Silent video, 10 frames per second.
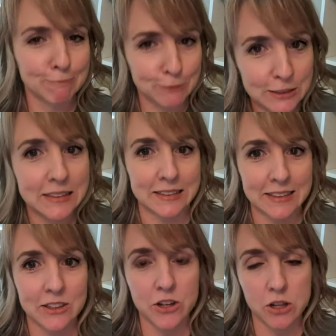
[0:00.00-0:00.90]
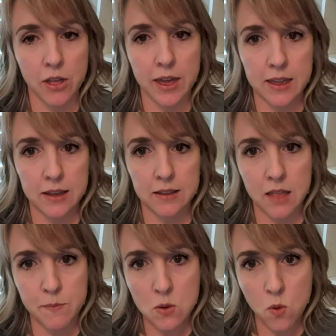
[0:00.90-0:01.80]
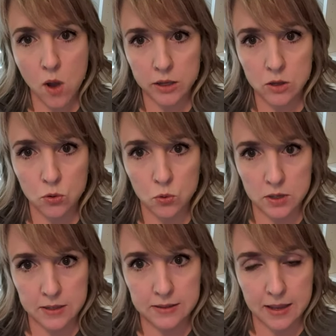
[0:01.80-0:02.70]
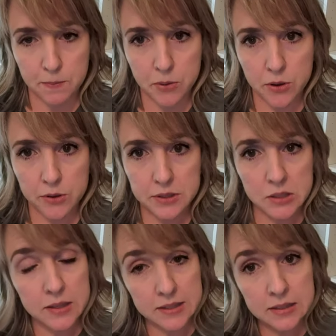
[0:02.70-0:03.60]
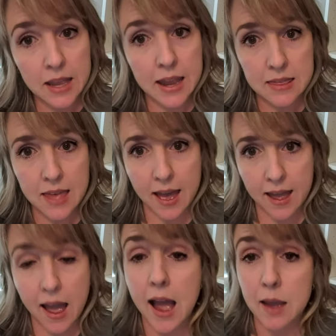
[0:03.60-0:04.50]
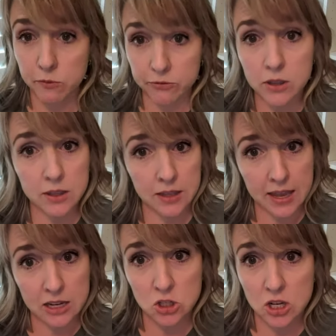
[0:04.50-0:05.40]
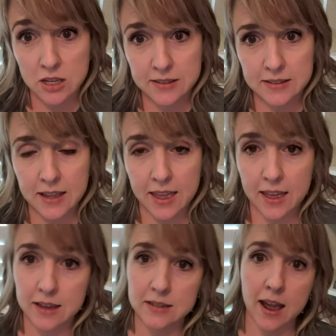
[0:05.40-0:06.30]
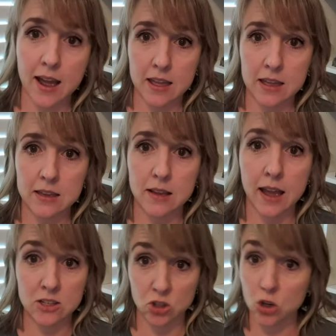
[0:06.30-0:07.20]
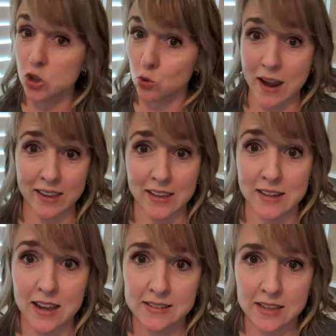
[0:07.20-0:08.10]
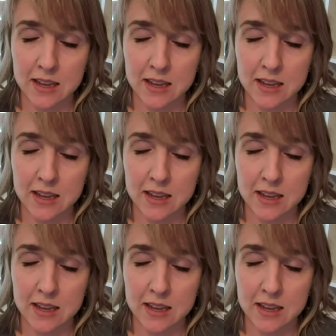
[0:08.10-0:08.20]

really look like? Let me walk you through an example. So let's say that I'm feeling anxious and I start to recognize